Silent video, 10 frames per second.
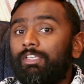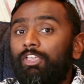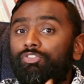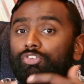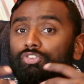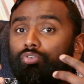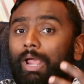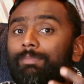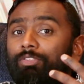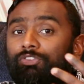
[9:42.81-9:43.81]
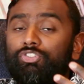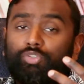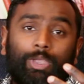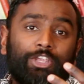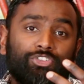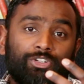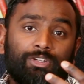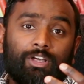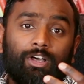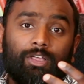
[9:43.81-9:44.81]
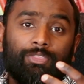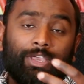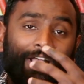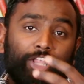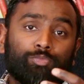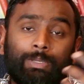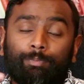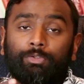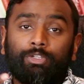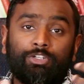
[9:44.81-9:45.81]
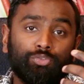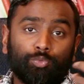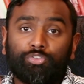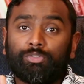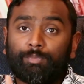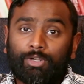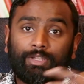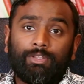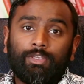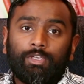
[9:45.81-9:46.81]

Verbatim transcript: is describing the situation that God's people in Jerusalem are in.